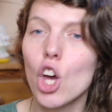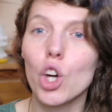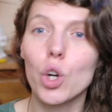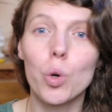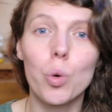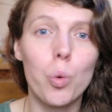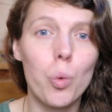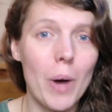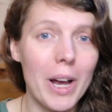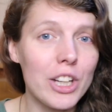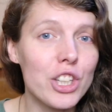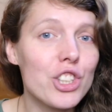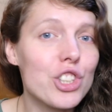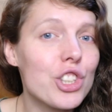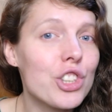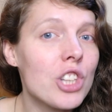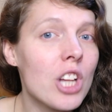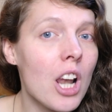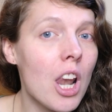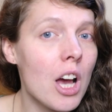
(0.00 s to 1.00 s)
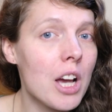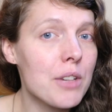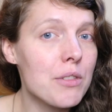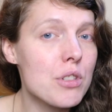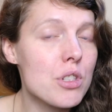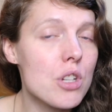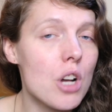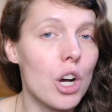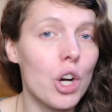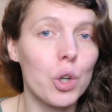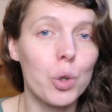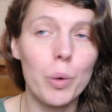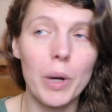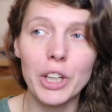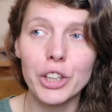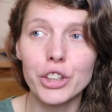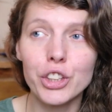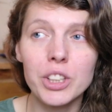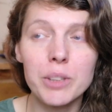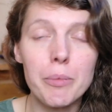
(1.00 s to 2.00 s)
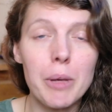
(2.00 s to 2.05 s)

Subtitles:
question their lifestyle, question